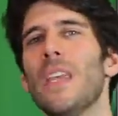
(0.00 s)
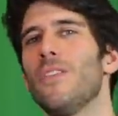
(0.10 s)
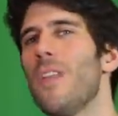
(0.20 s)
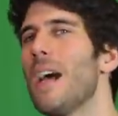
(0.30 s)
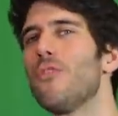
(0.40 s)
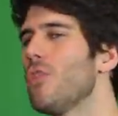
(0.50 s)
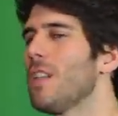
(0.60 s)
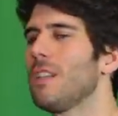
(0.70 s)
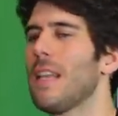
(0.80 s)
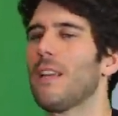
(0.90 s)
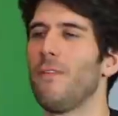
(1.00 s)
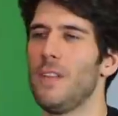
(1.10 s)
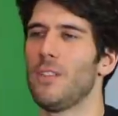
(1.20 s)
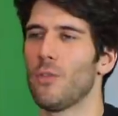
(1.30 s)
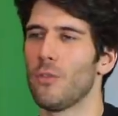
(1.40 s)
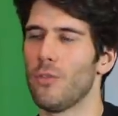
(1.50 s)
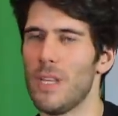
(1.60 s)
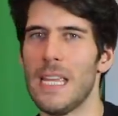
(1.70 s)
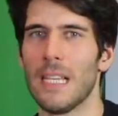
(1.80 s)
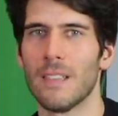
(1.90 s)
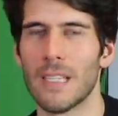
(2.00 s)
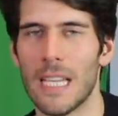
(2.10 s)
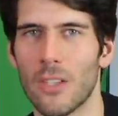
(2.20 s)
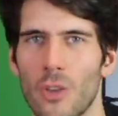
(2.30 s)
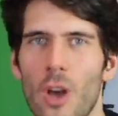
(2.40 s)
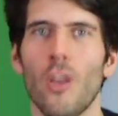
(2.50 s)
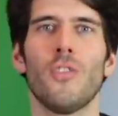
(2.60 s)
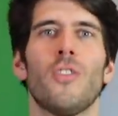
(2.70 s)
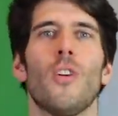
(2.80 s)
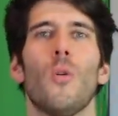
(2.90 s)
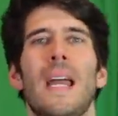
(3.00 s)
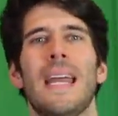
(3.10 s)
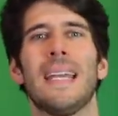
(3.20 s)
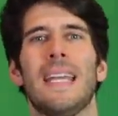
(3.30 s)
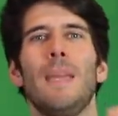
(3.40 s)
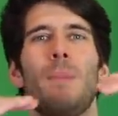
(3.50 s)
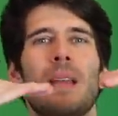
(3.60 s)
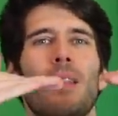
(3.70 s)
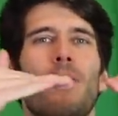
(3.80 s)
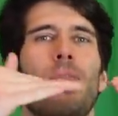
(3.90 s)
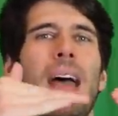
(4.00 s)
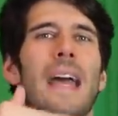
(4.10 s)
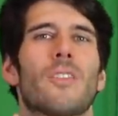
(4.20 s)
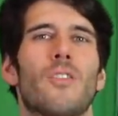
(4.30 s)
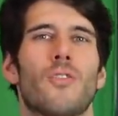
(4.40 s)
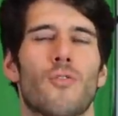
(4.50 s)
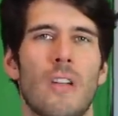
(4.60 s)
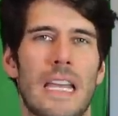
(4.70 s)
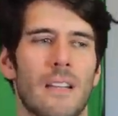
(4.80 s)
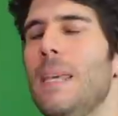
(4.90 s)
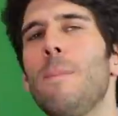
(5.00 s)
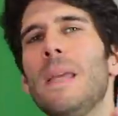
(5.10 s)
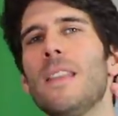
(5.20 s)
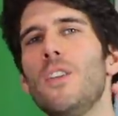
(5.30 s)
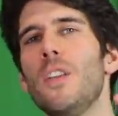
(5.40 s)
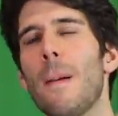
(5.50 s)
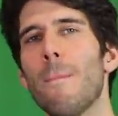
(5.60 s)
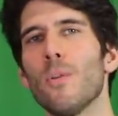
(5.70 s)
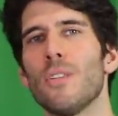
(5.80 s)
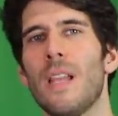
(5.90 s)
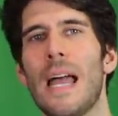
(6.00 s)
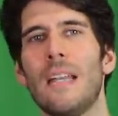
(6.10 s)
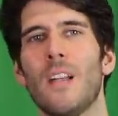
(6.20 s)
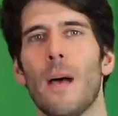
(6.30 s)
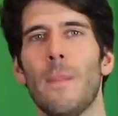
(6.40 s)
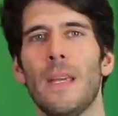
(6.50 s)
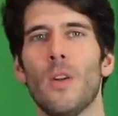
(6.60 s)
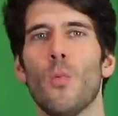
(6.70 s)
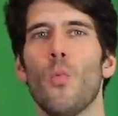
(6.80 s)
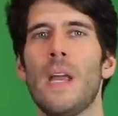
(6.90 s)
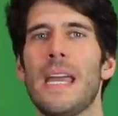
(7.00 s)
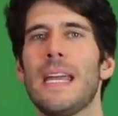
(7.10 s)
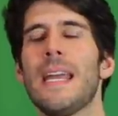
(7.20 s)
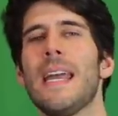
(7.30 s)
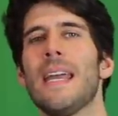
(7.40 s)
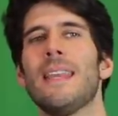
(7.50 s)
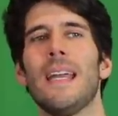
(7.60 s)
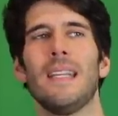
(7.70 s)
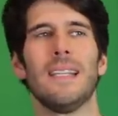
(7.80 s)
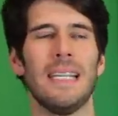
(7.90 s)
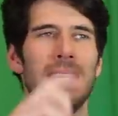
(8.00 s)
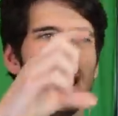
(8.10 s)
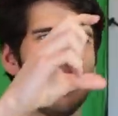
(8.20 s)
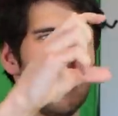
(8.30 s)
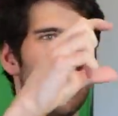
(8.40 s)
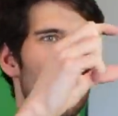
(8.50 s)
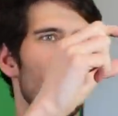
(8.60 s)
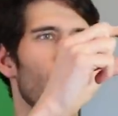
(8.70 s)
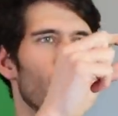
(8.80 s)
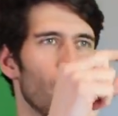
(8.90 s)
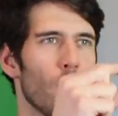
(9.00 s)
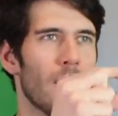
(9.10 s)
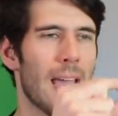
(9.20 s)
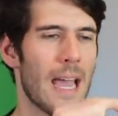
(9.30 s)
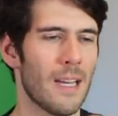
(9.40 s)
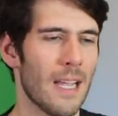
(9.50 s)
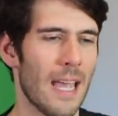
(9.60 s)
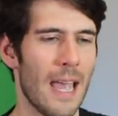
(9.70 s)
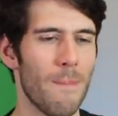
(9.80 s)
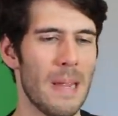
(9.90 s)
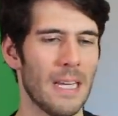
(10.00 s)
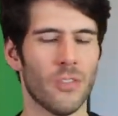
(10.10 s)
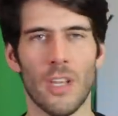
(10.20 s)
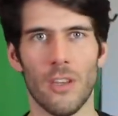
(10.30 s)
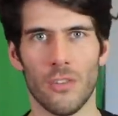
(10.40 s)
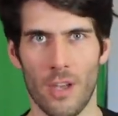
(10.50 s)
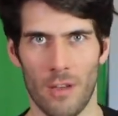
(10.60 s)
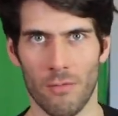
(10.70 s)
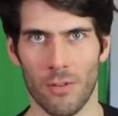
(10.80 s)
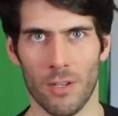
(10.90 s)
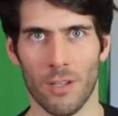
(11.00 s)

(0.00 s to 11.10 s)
it's not just like physical things, it's also keeping the facts straight, keeping the numbers lined up in a way that is easy to look at and make sense of. I